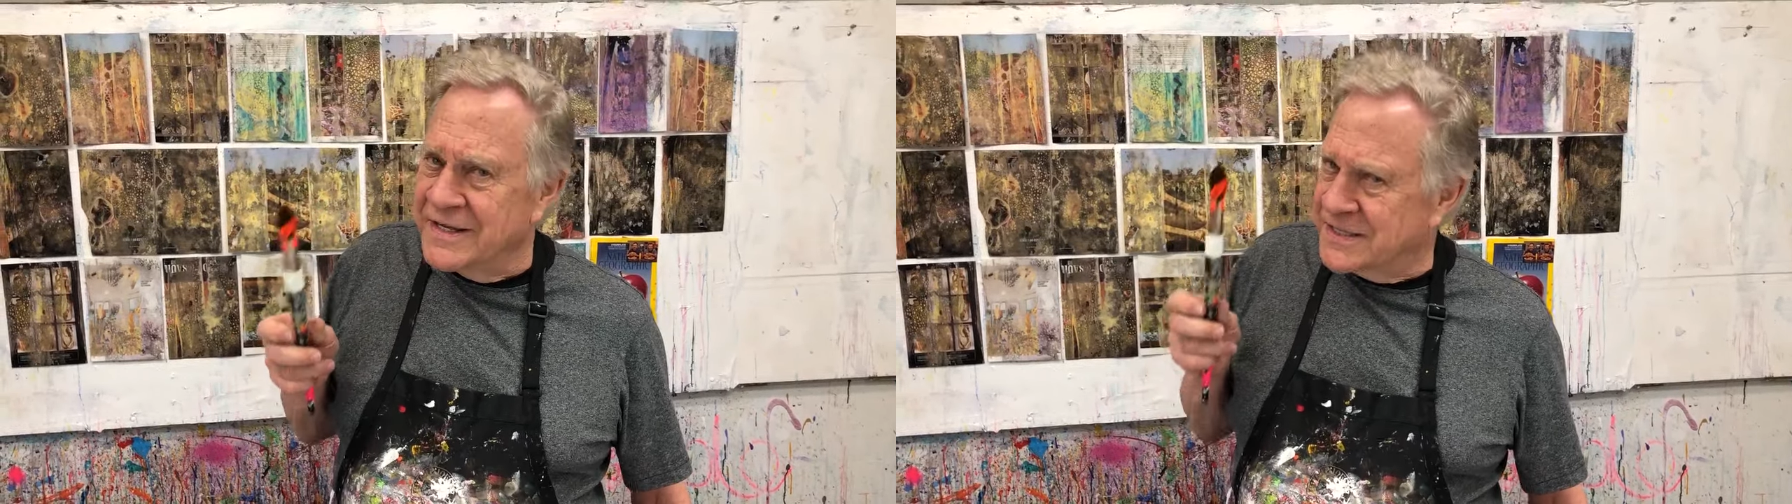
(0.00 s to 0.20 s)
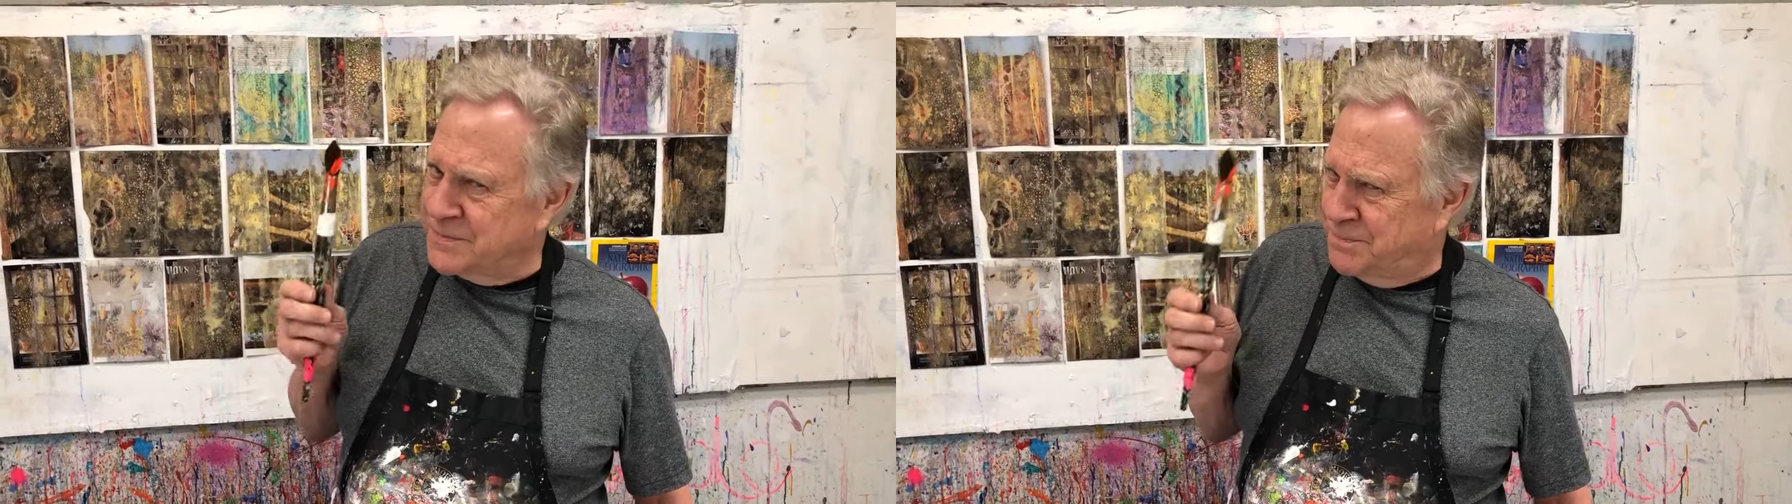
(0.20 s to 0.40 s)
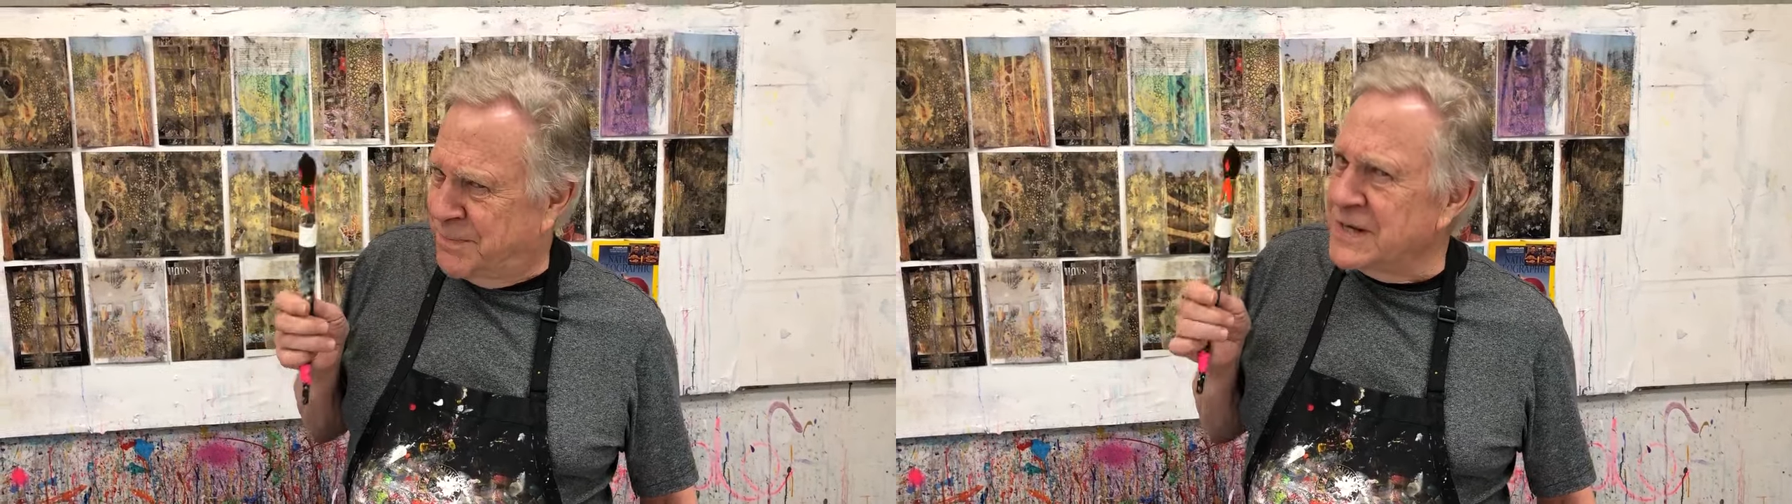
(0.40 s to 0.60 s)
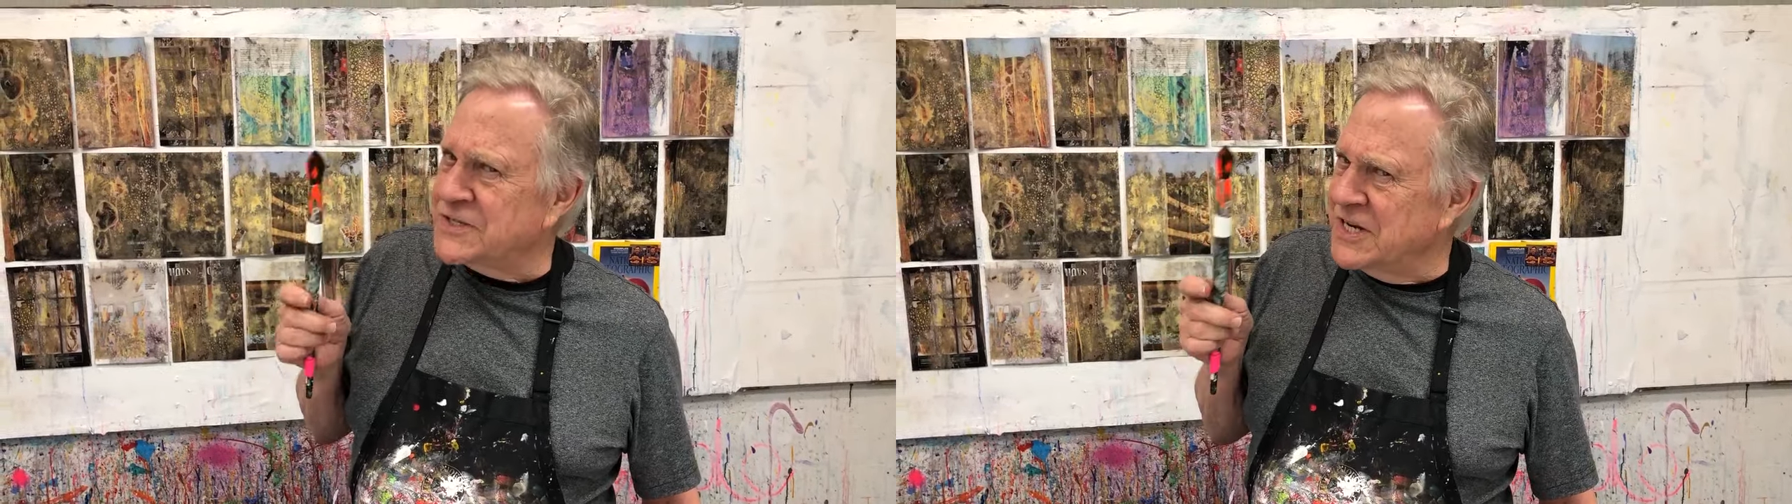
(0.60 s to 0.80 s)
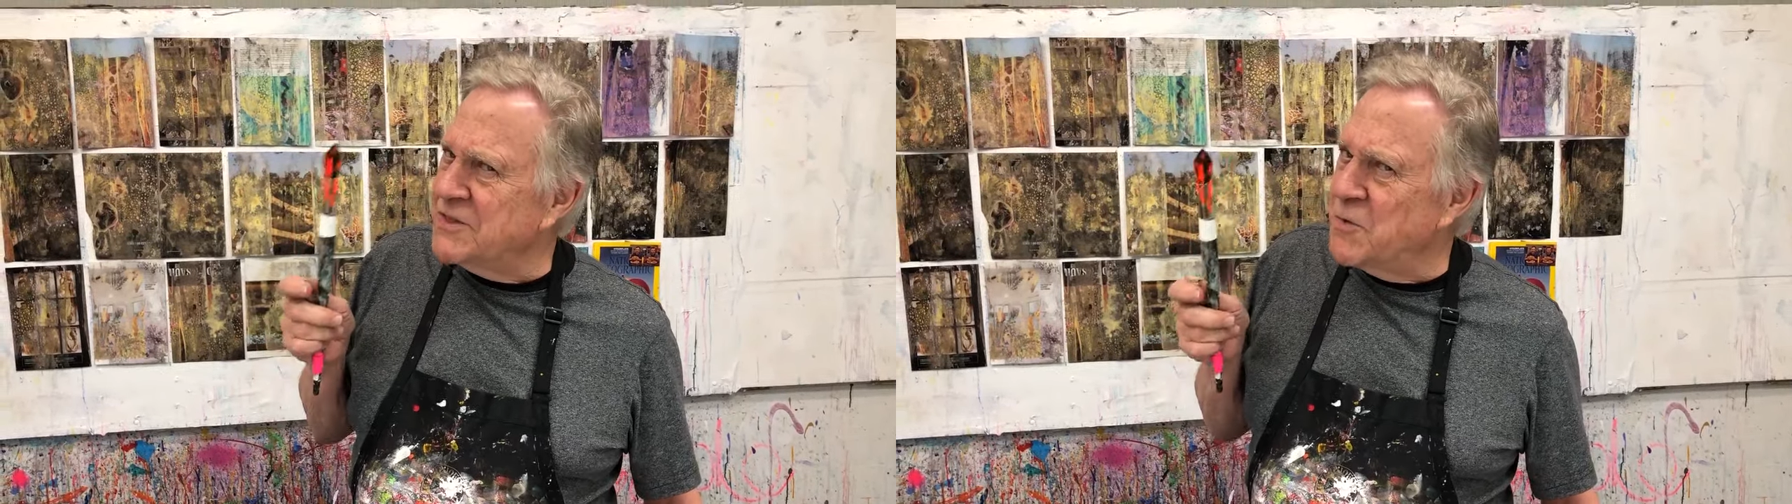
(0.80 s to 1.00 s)

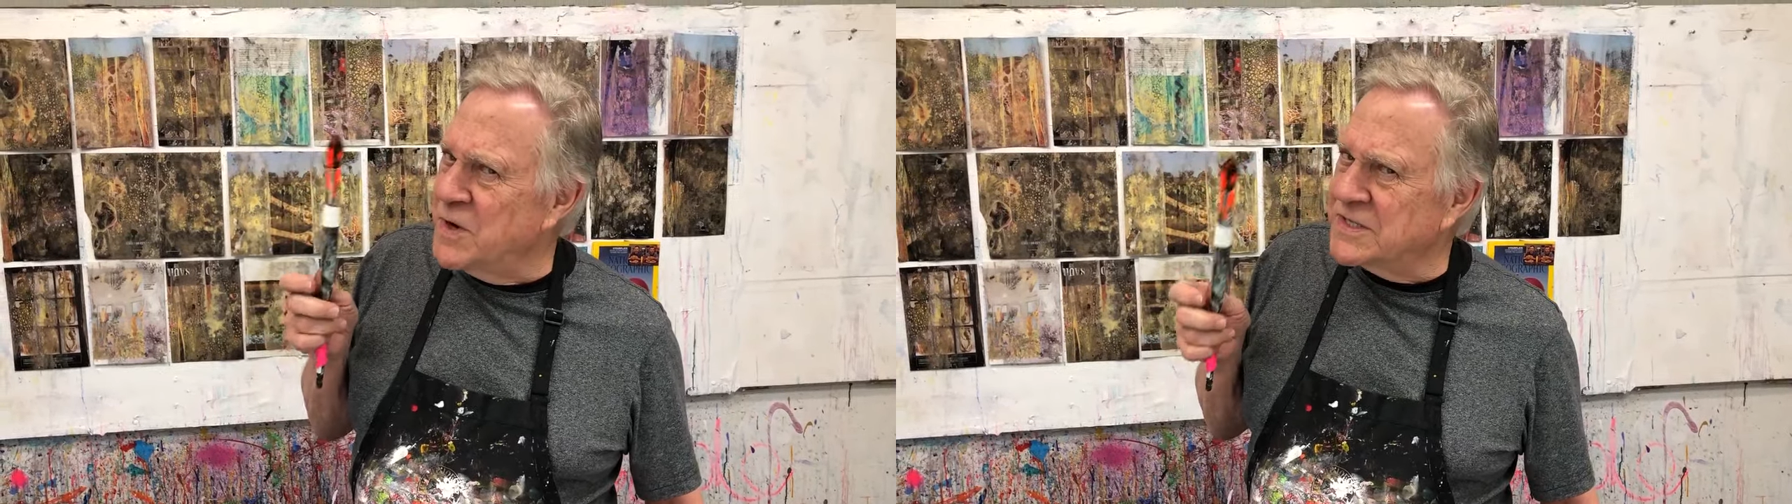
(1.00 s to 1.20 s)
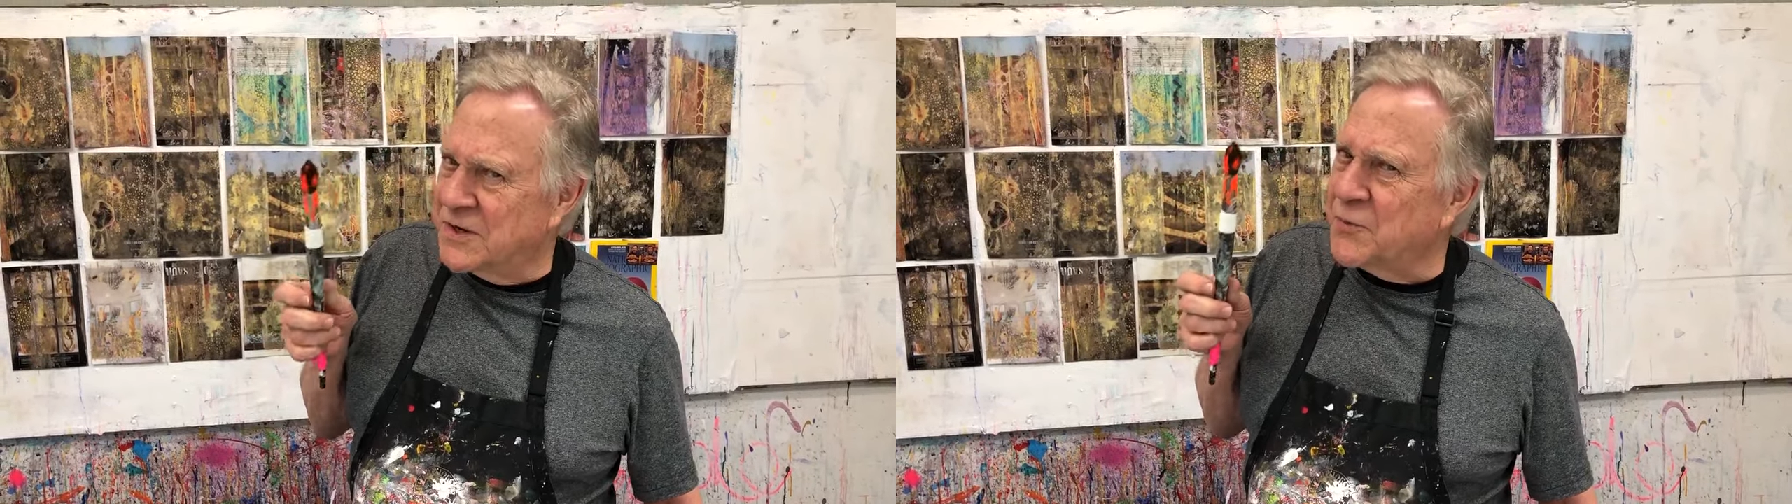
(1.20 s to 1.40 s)
especially the ones that